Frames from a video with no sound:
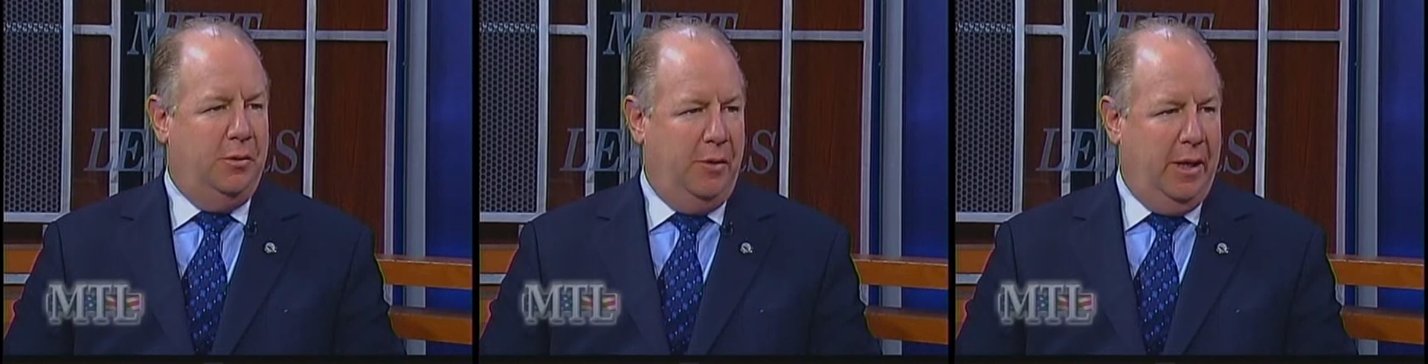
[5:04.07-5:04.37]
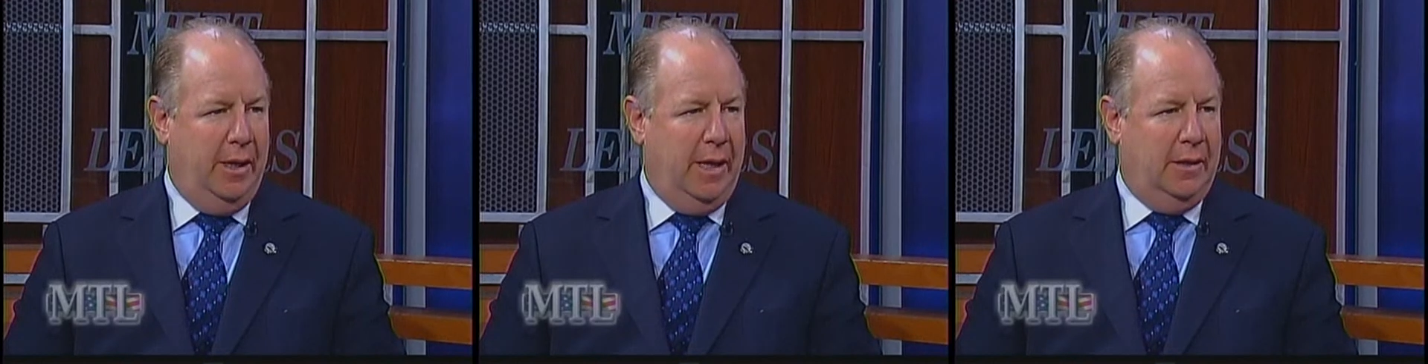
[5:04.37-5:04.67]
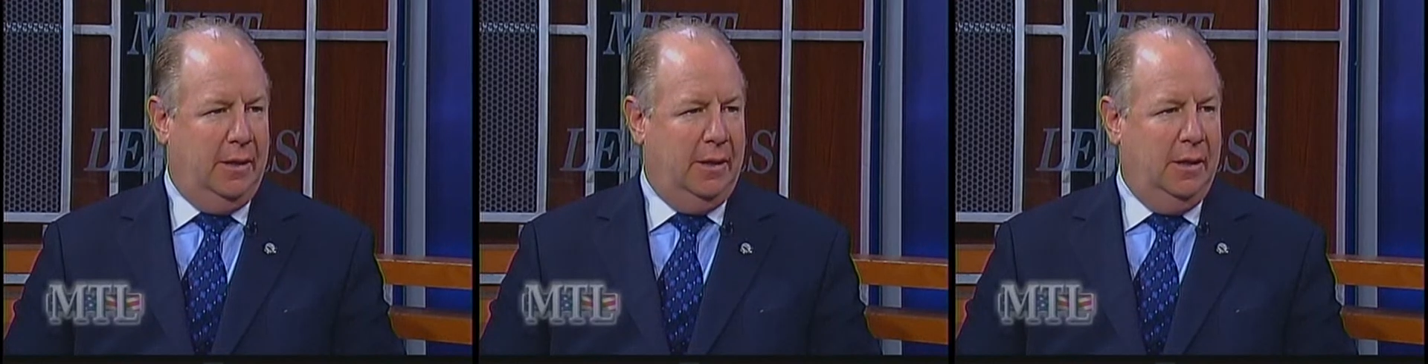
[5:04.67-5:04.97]
be
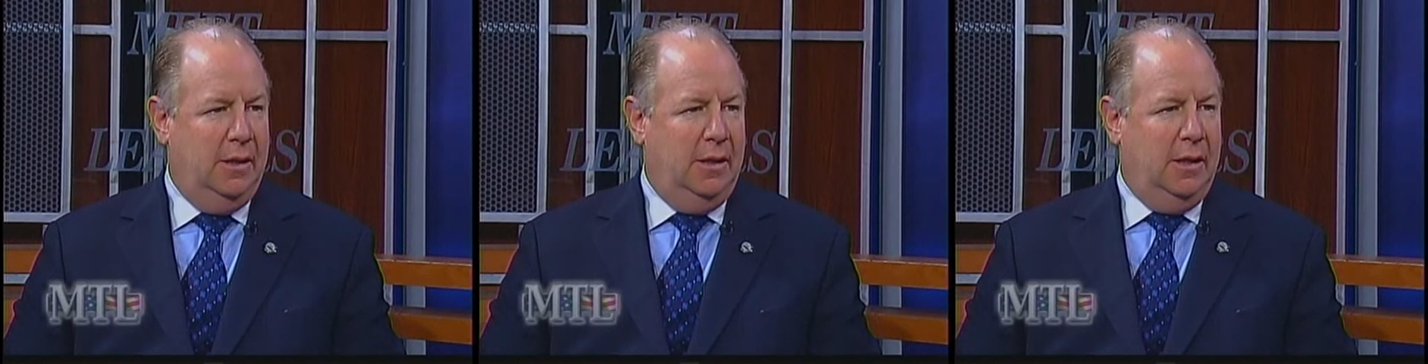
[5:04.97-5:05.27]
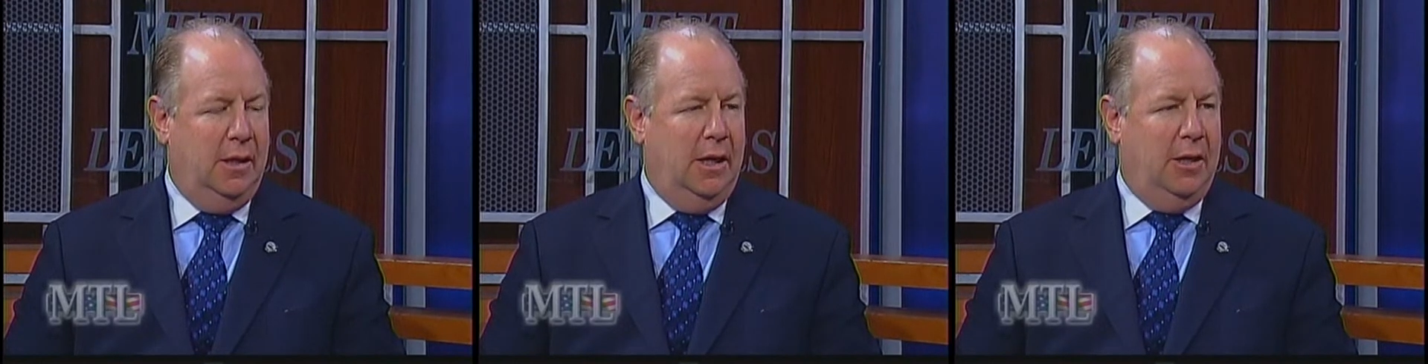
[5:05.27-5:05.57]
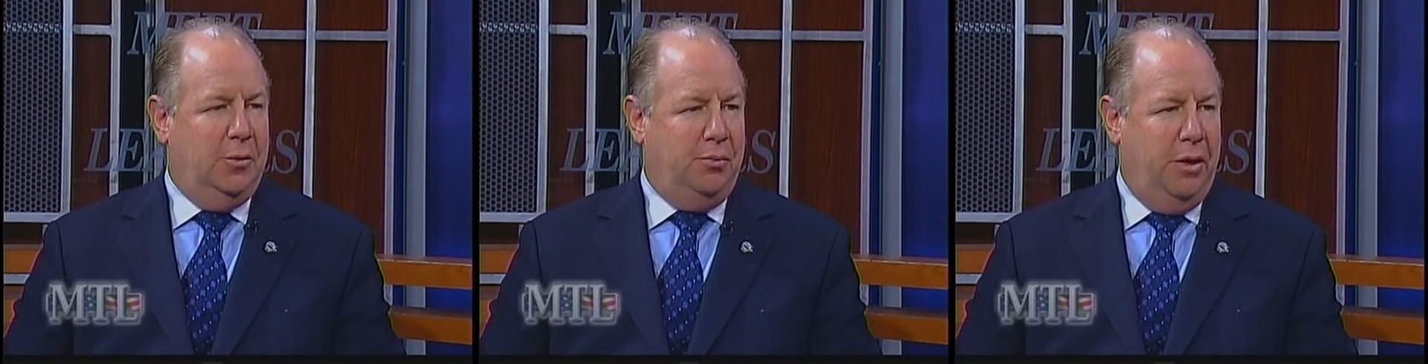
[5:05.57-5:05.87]
reelected
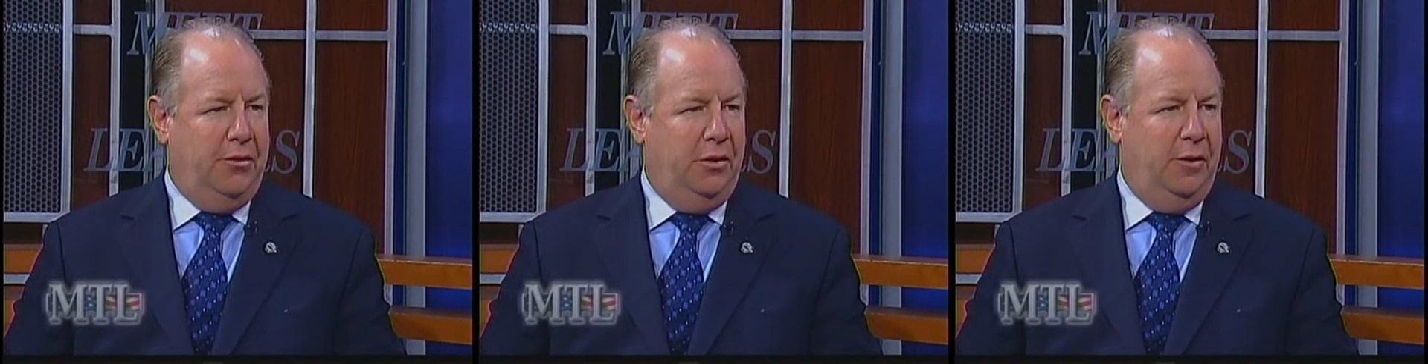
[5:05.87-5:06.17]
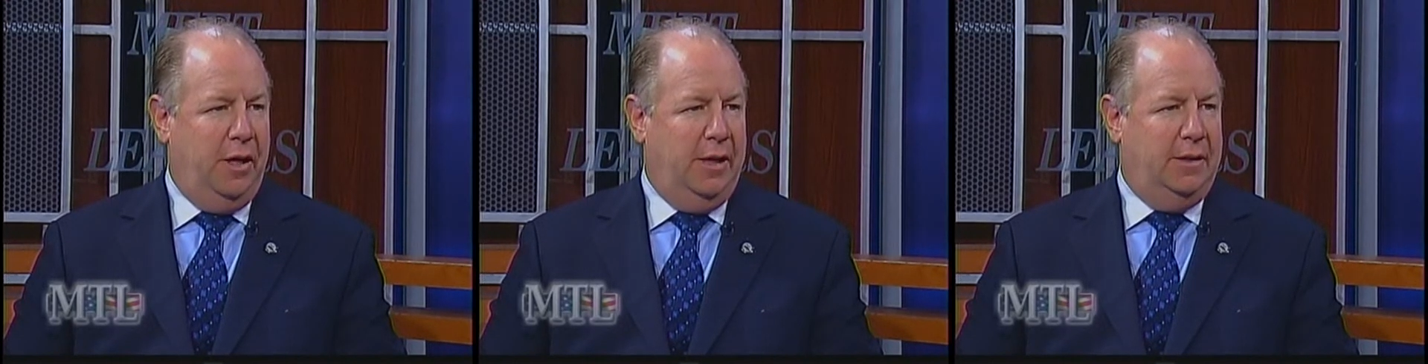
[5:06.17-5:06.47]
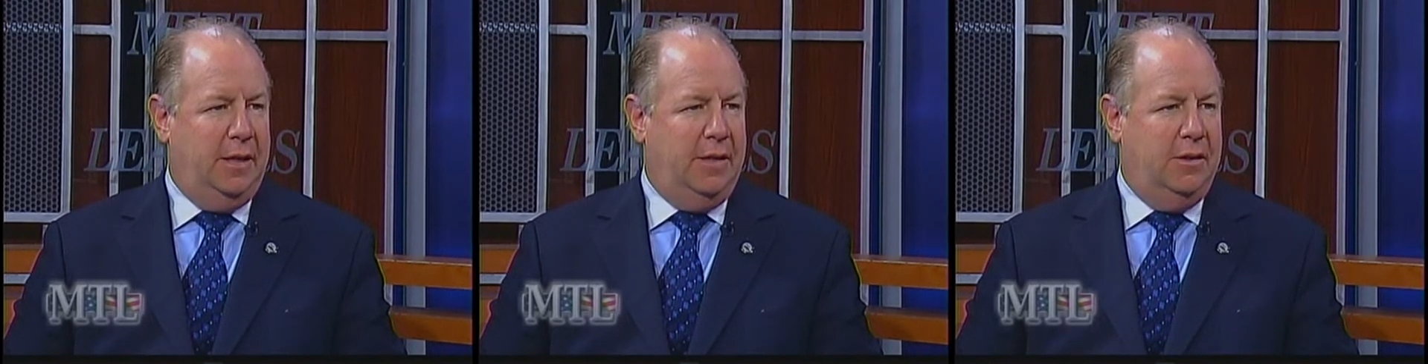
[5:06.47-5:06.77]
as President of the
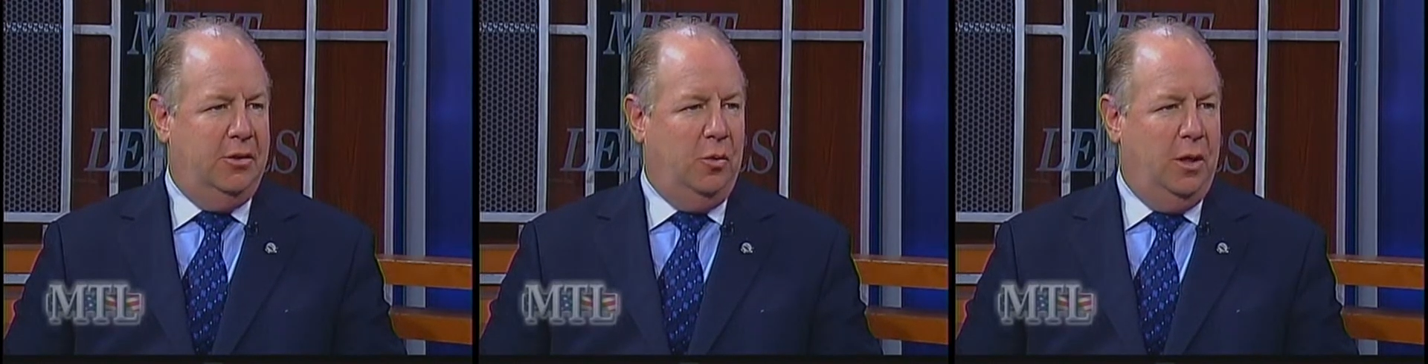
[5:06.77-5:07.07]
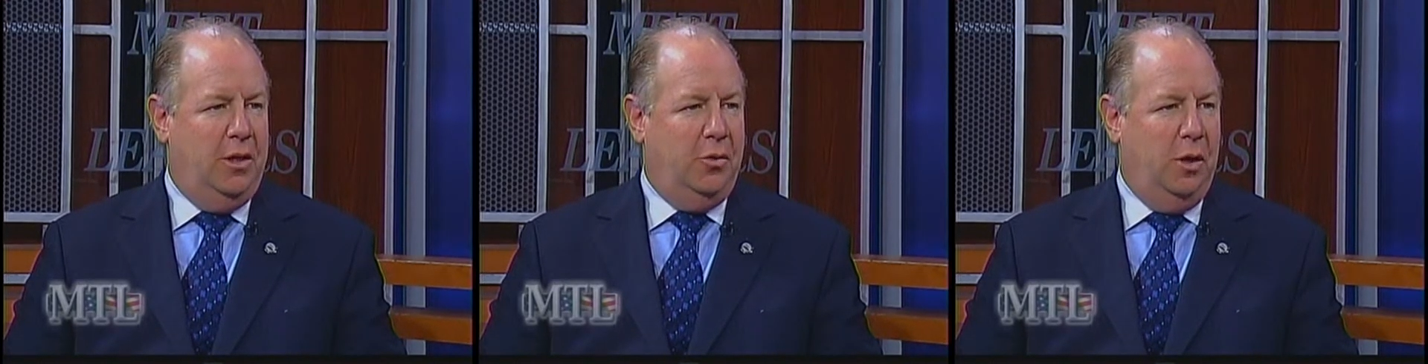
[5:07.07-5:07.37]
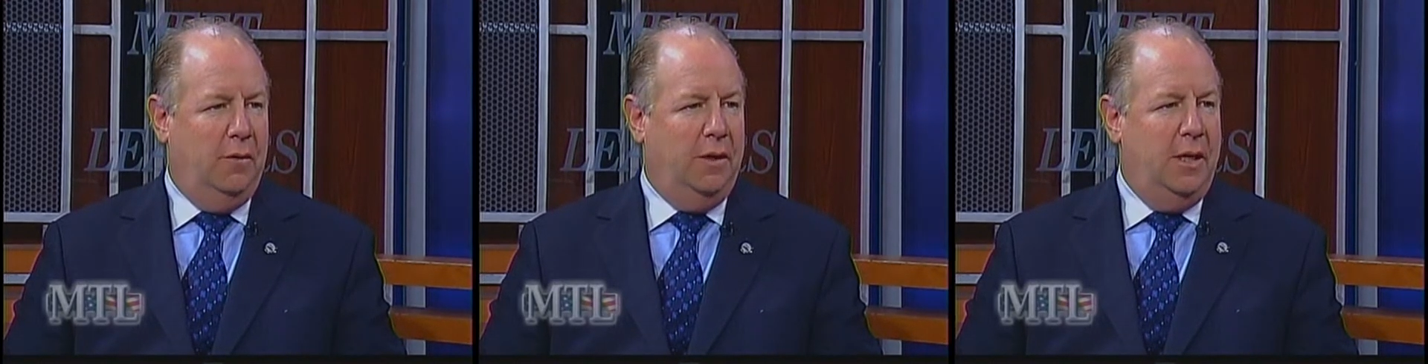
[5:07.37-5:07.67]
United States in
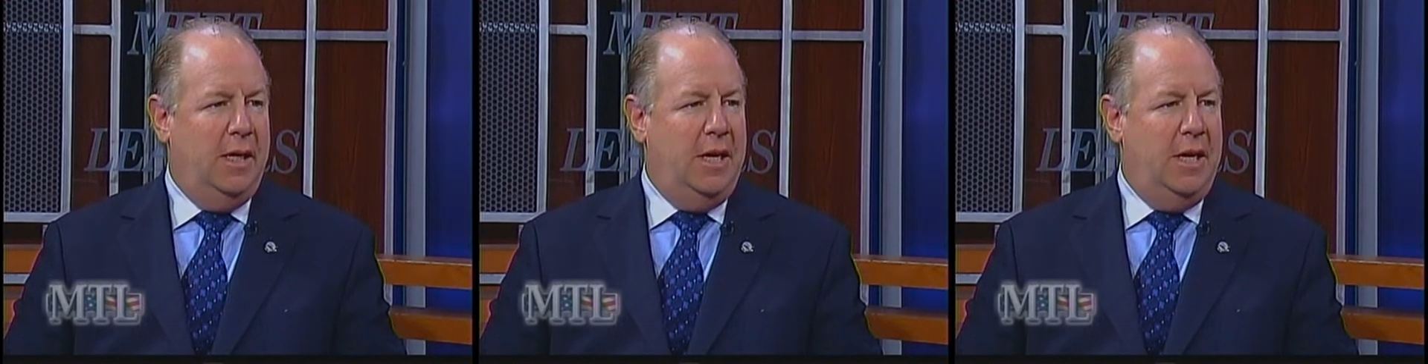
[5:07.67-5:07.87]
2012,